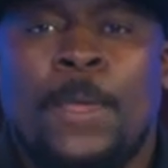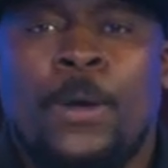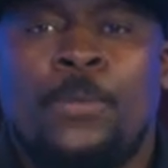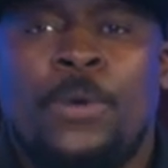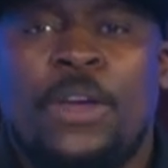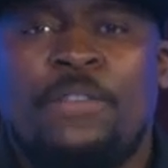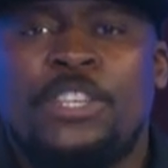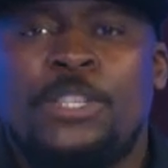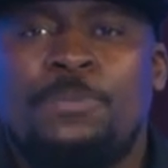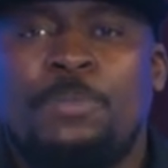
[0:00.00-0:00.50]

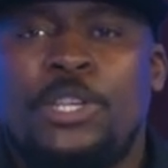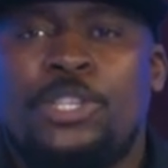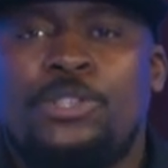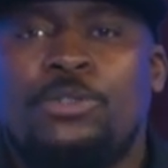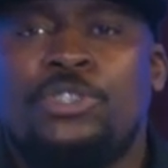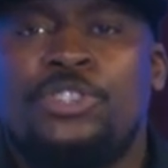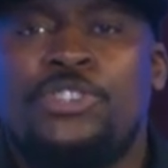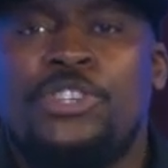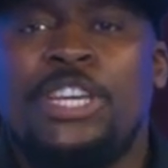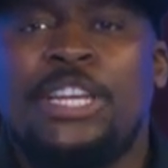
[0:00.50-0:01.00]
We have a
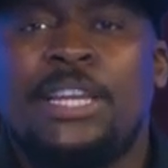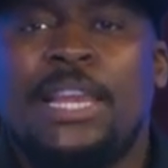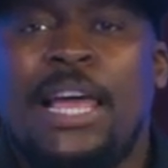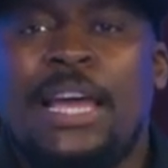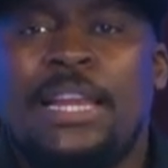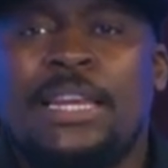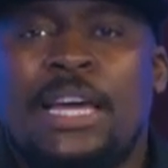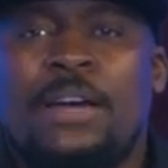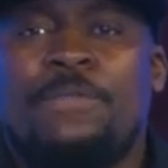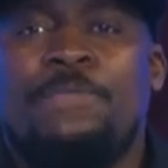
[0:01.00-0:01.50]
special treat
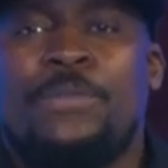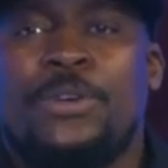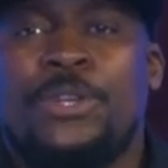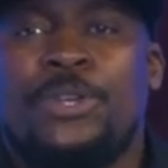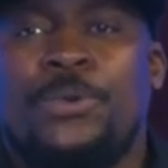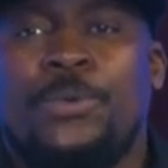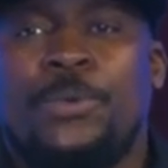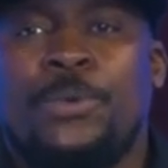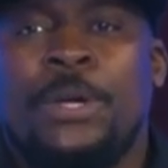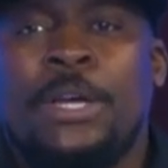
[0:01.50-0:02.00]
lined up for
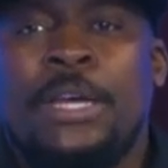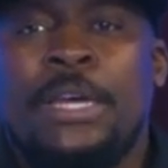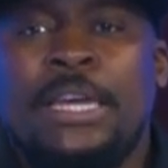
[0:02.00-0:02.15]
you.